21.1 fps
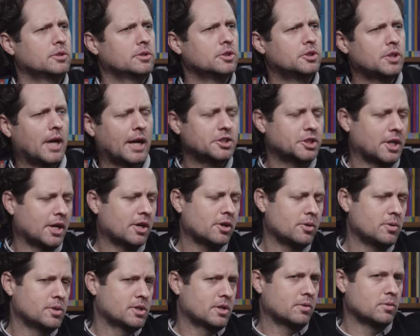Jack Schenker,
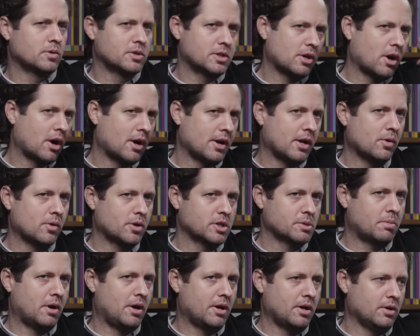who's a, who's a Guardian
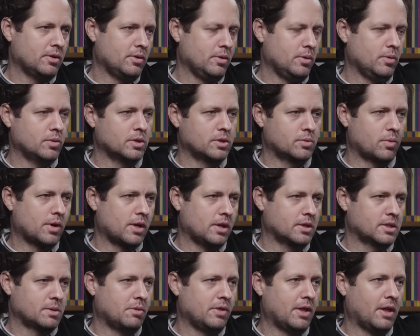correspondent, who was one,
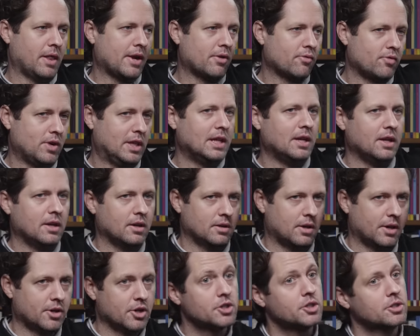someone that like really
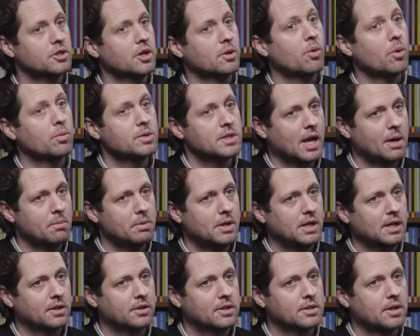understood what was
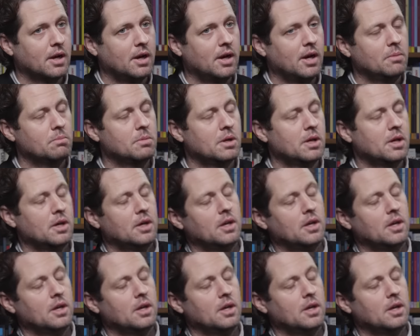happening at the time.